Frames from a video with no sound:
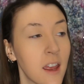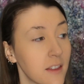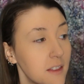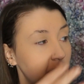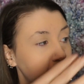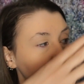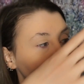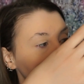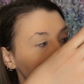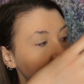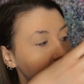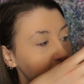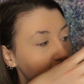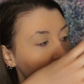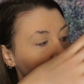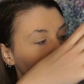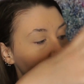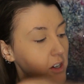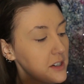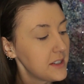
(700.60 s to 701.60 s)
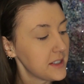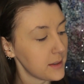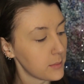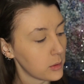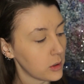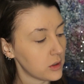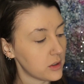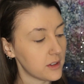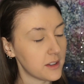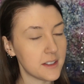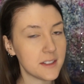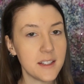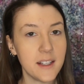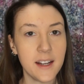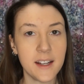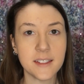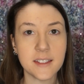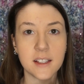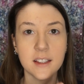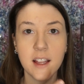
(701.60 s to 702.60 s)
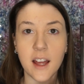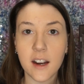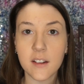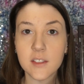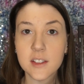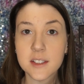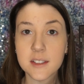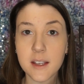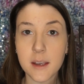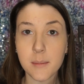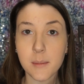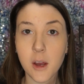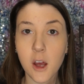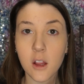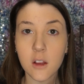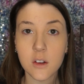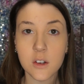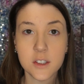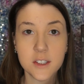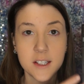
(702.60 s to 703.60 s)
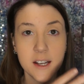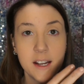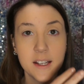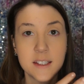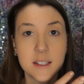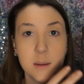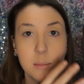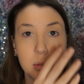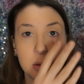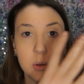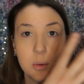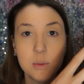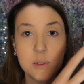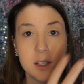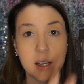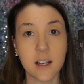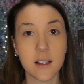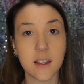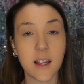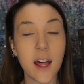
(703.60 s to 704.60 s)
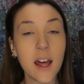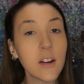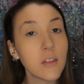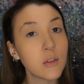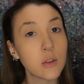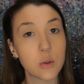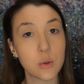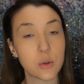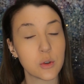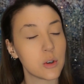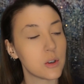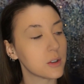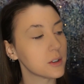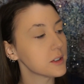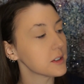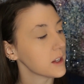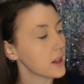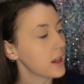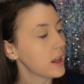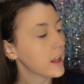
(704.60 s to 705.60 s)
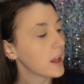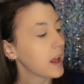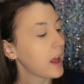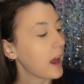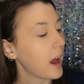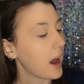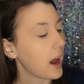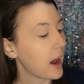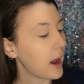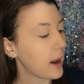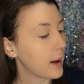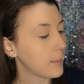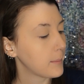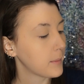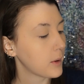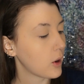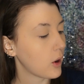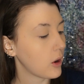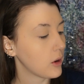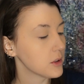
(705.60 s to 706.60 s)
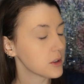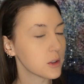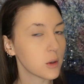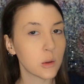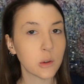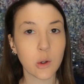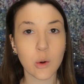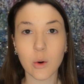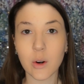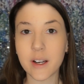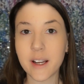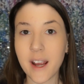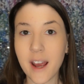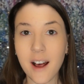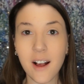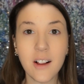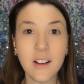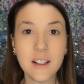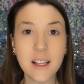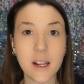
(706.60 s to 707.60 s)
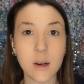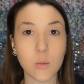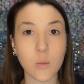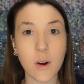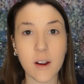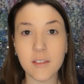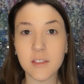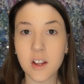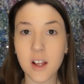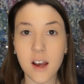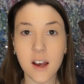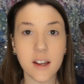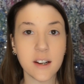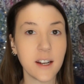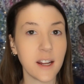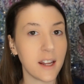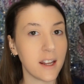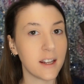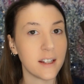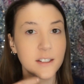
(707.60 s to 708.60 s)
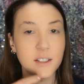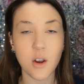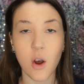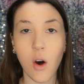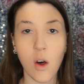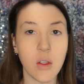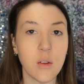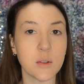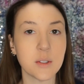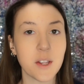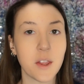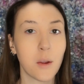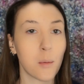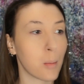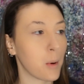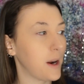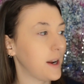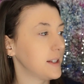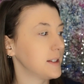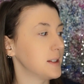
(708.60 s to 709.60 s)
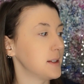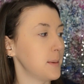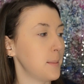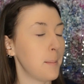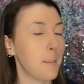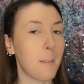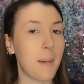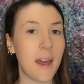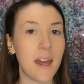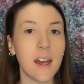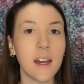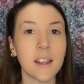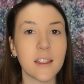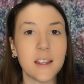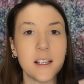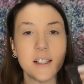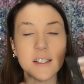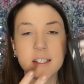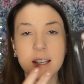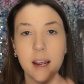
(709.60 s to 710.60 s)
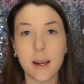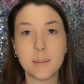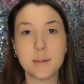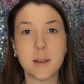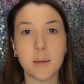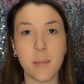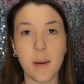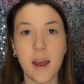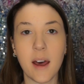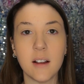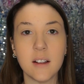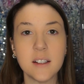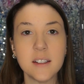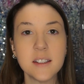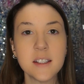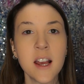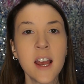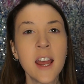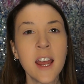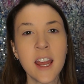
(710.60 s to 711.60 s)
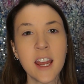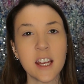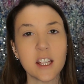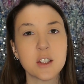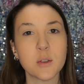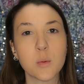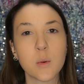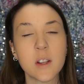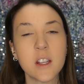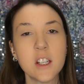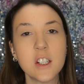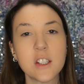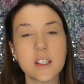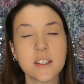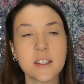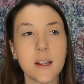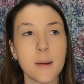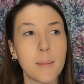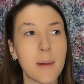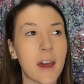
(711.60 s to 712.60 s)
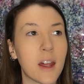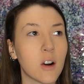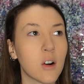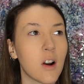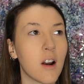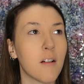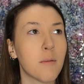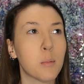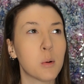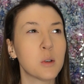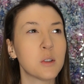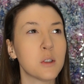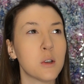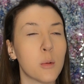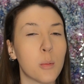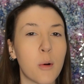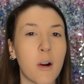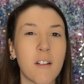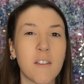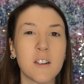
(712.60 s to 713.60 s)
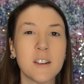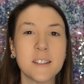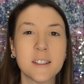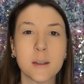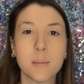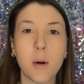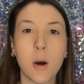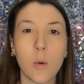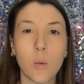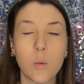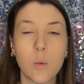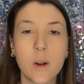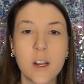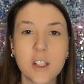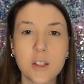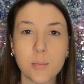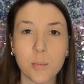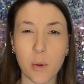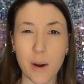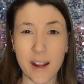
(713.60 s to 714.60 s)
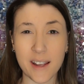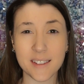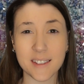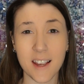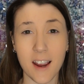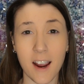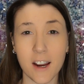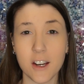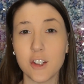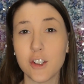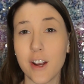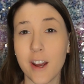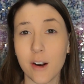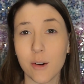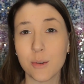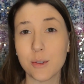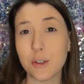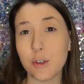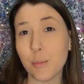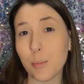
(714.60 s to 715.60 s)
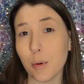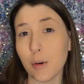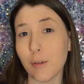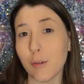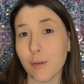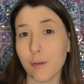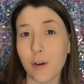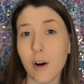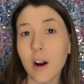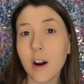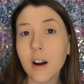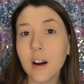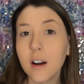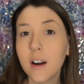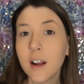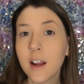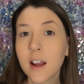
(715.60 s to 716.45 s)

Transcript: that looks very similar to this. It has a lot of the same colors. It has the blues and a lot of neutrals. Also L'Oreal and Revlon and all those other brands make these types of palettes. It's really just a matter of personal preference about which brand's eyeshadows you prefer.